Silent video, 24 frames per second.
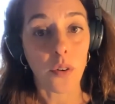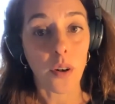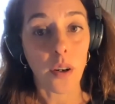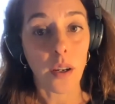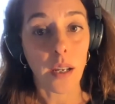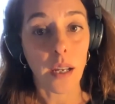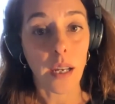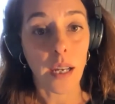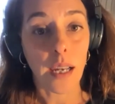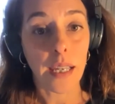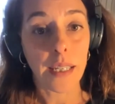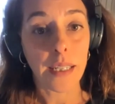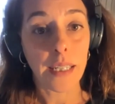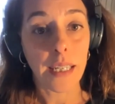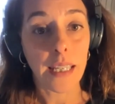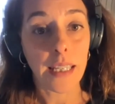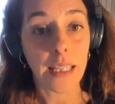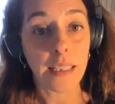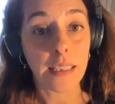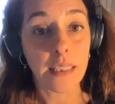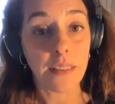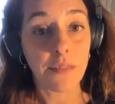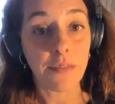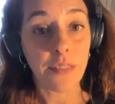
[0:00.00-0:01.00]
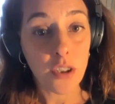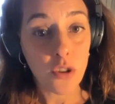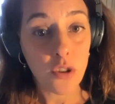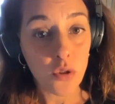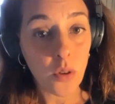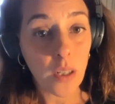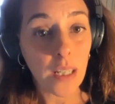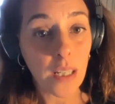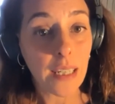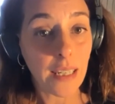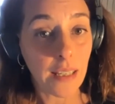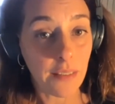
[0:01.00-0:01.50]
an
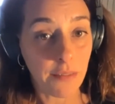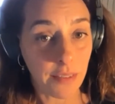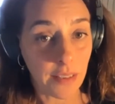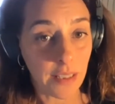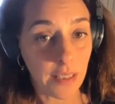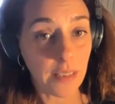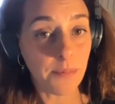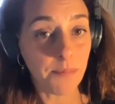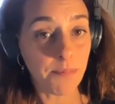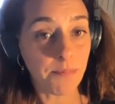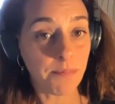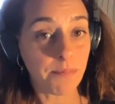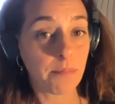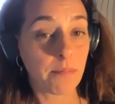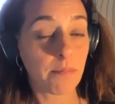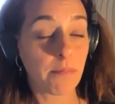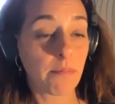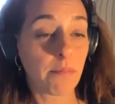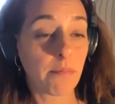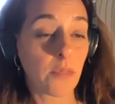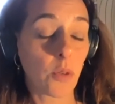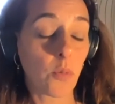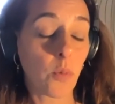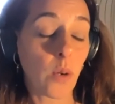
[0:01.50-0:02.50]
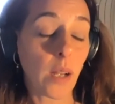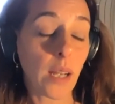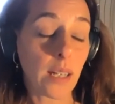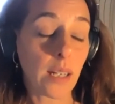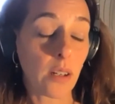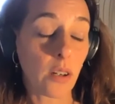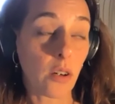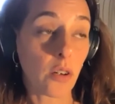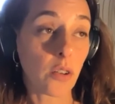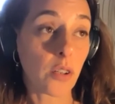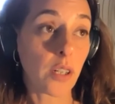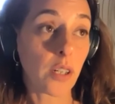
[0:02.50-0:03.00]
individual level, well,
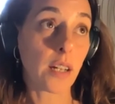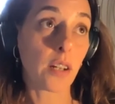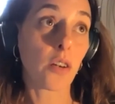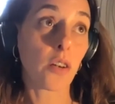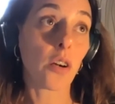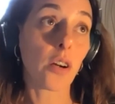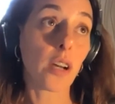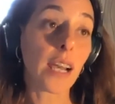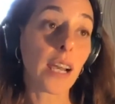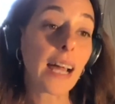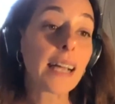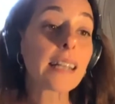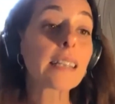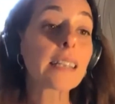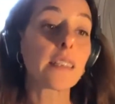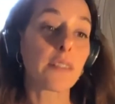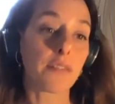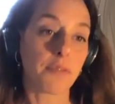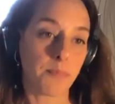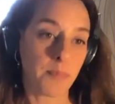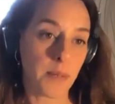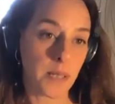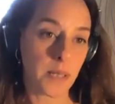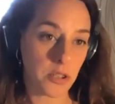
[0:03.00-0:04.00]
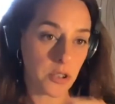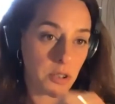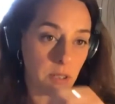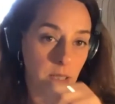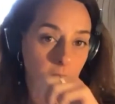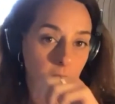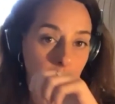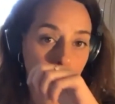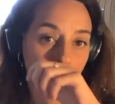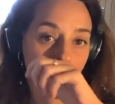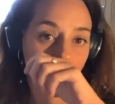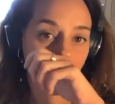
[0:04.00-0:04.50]
on a collective
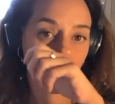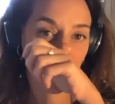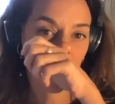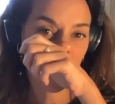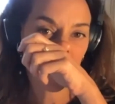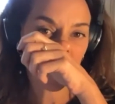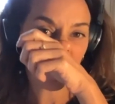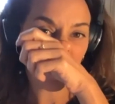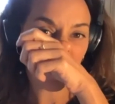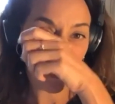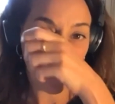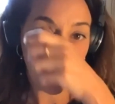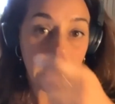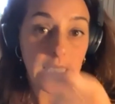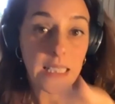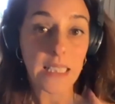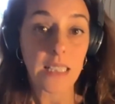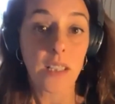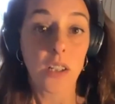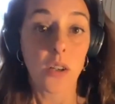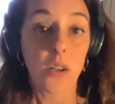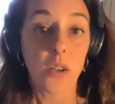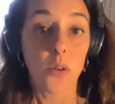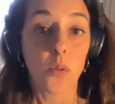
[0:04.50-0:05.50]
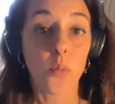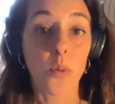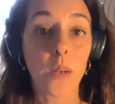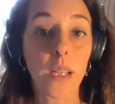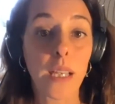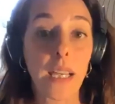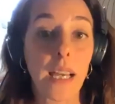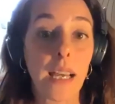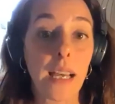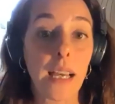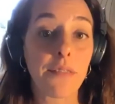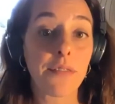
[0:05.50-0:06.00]
personal level, we
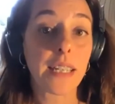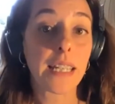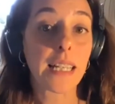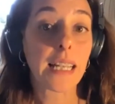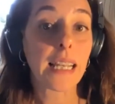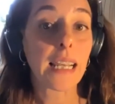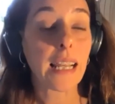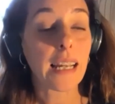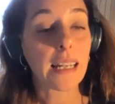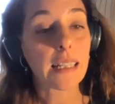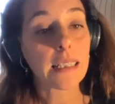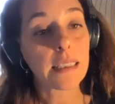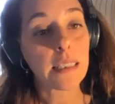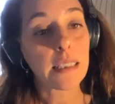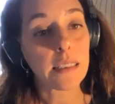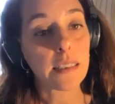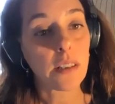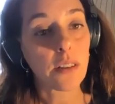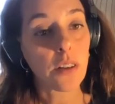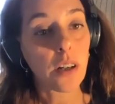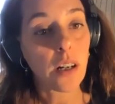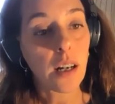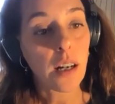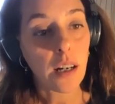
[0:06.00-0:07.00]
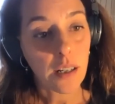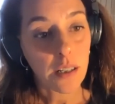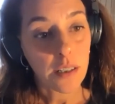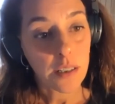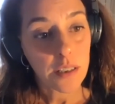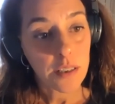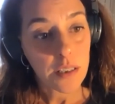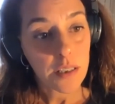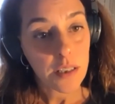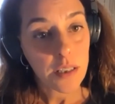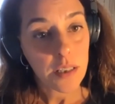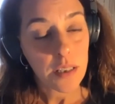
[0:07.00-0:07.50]
have neglected our
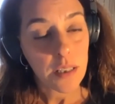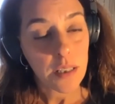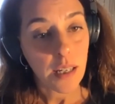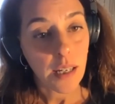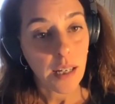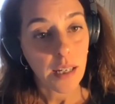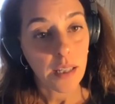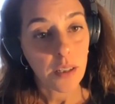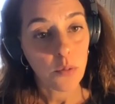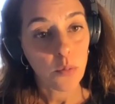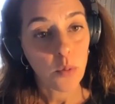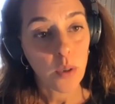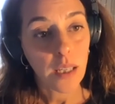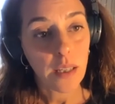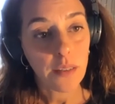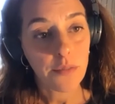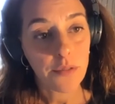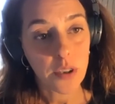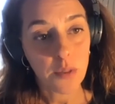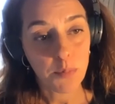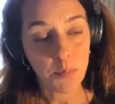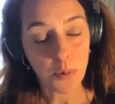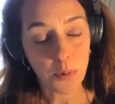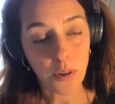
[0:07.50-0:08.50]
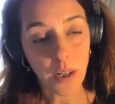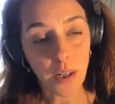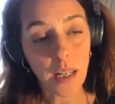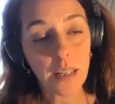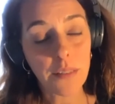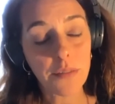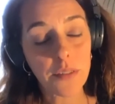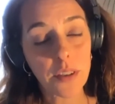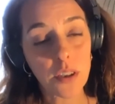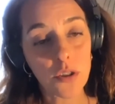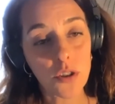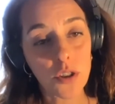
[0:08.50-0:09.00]
hearts and we have
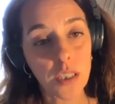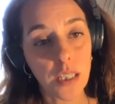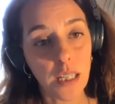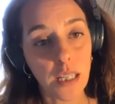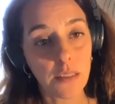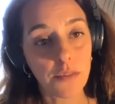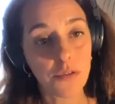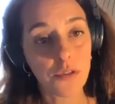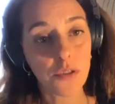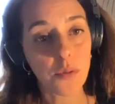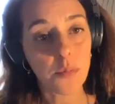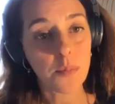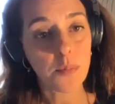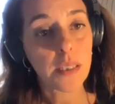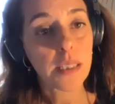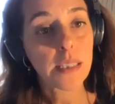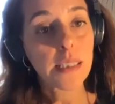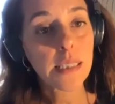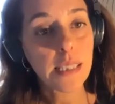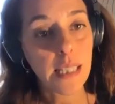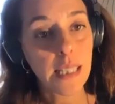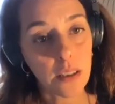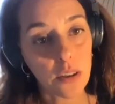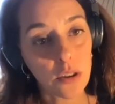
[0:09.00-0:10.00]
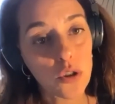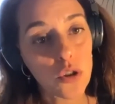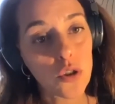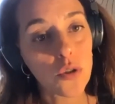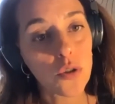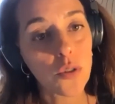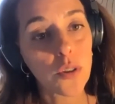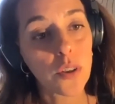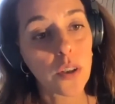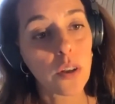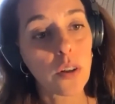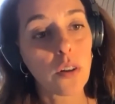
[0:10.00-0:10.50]
deprived ourselves from the
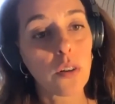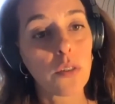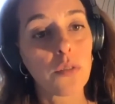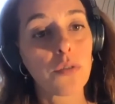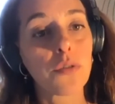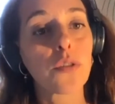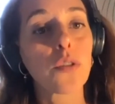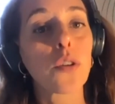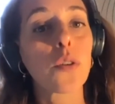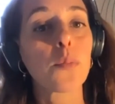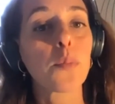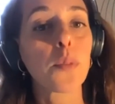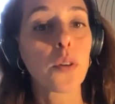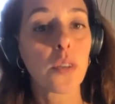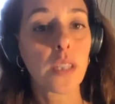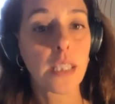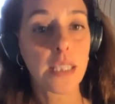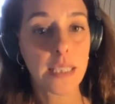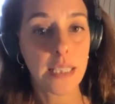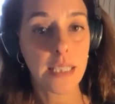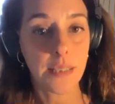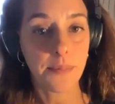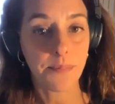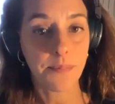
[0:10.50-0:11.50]
sanctuary of community,